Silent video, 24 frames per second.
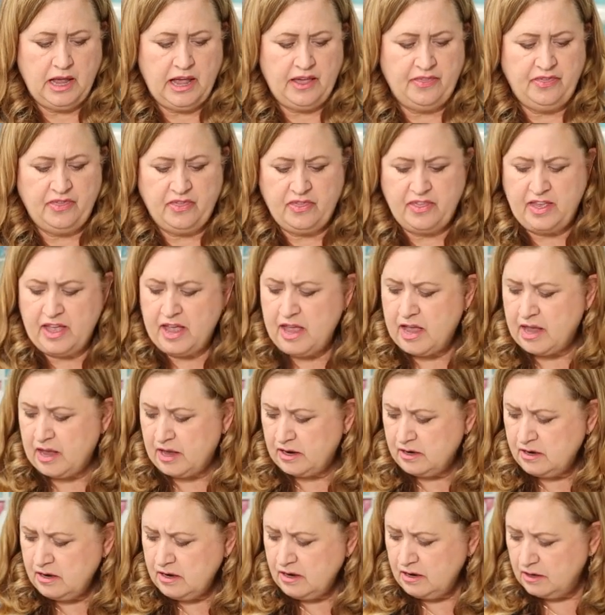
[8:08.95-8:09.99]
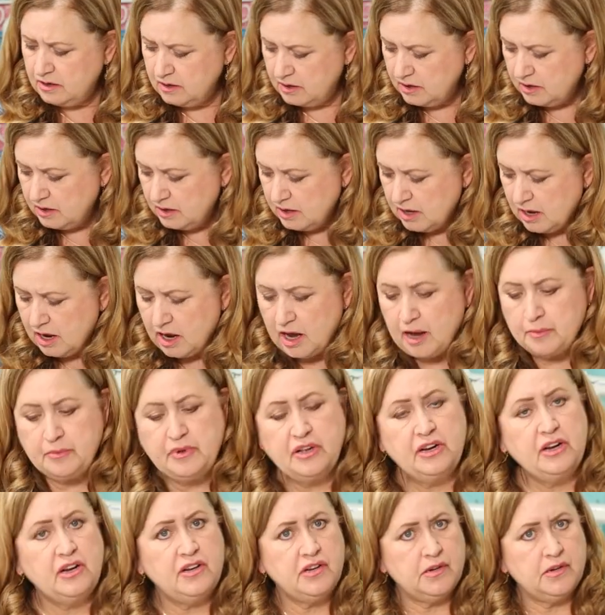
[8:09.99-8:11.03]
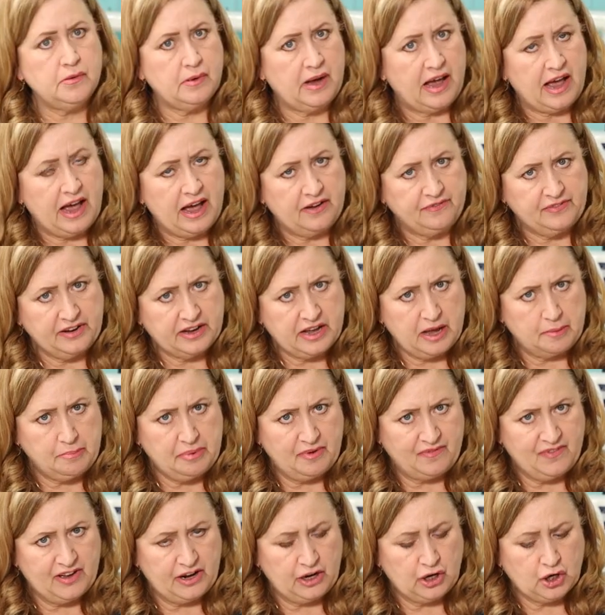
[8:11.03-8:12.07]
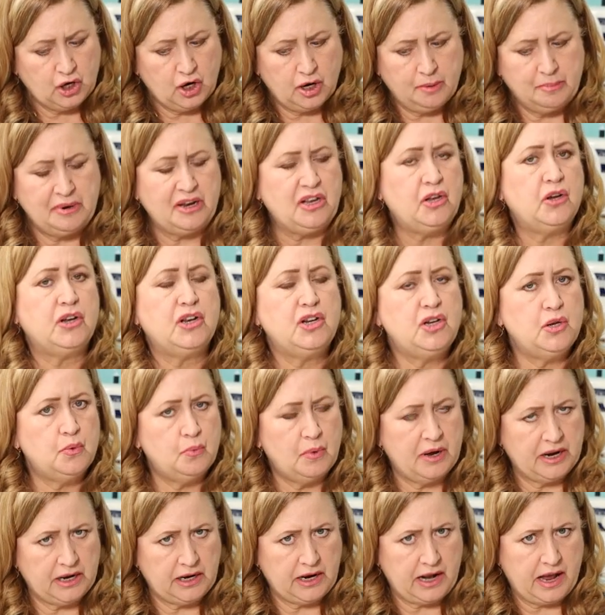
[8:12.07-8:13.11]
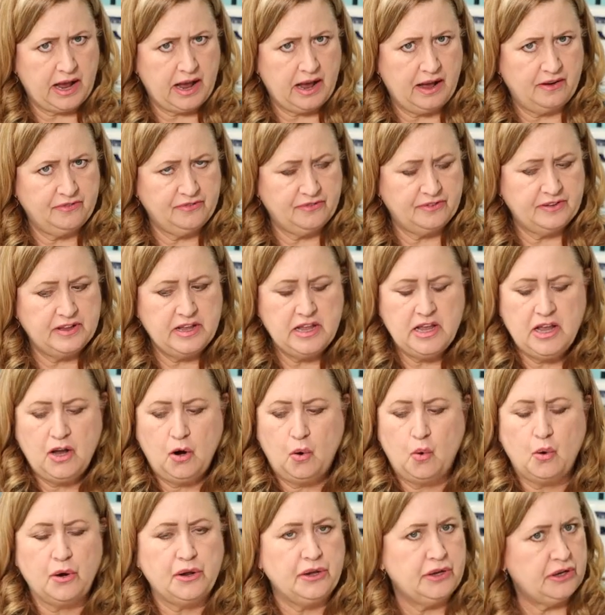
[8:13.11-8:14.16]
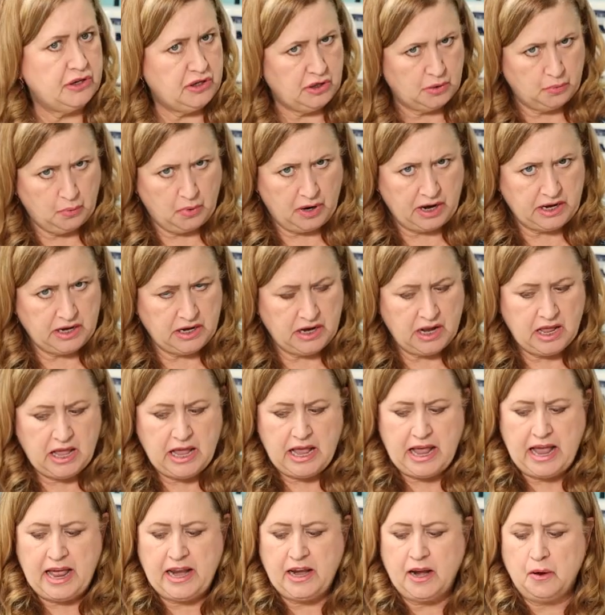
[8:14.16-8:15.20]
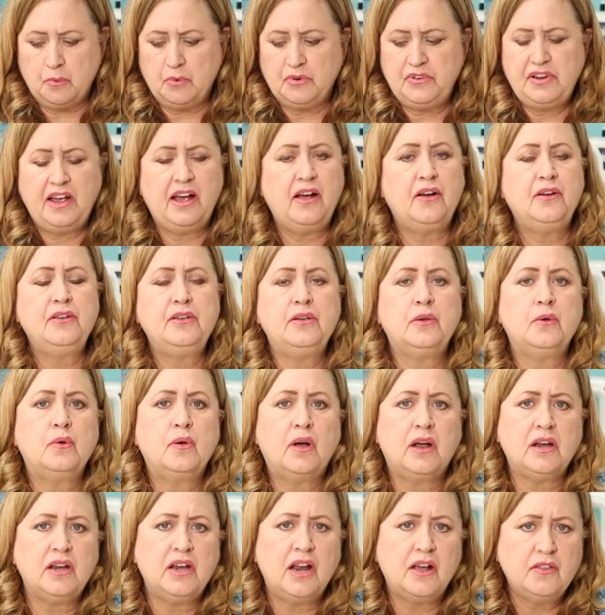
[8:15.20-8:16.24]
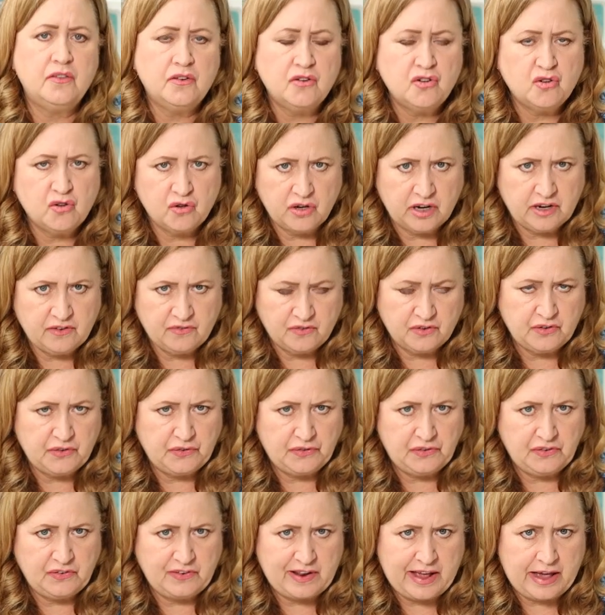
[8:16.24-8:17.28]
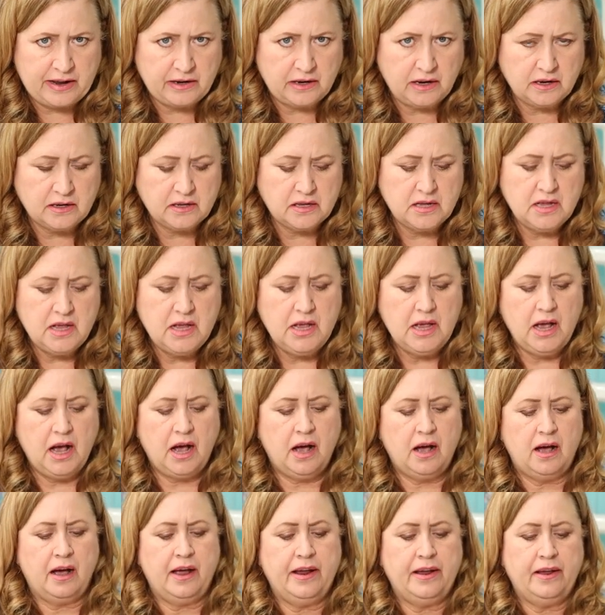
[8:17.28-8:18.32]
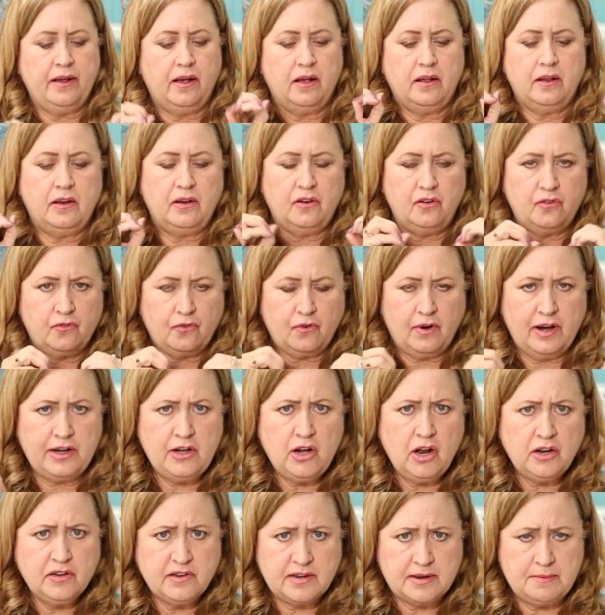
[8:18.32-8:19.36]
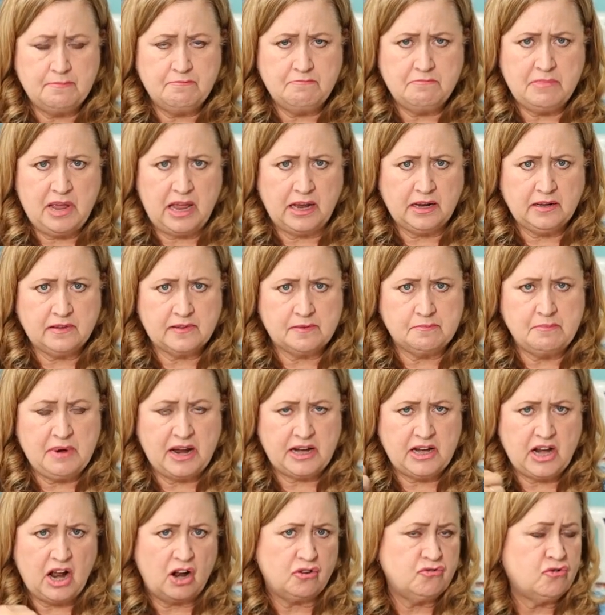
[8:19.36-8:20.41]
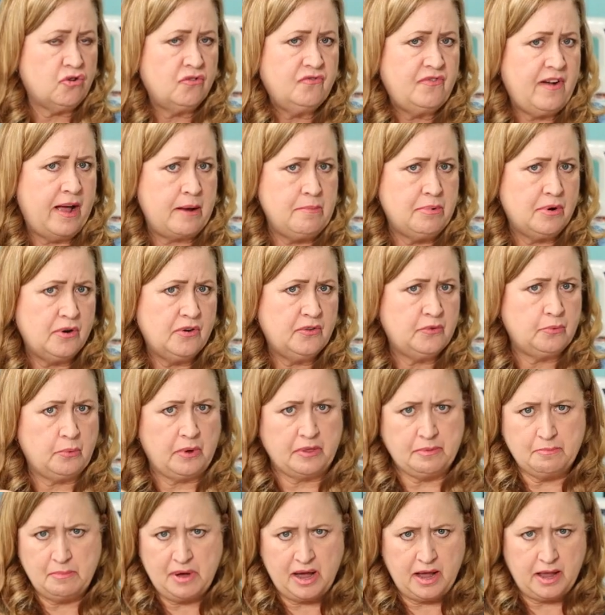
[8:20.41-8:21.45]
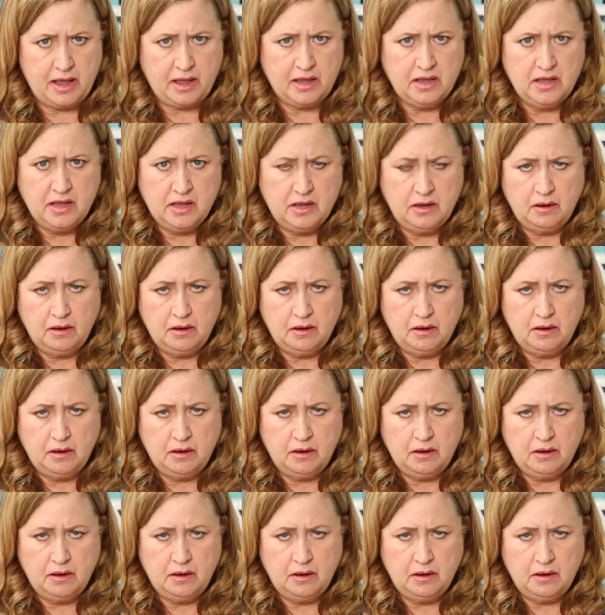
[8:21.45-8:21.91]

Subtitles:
And then I'm going to do a half a cup of vinegar, but you could do 1.5, or you could do 1. And I will tell you another trick for static. I try not to mix my natural fibers with my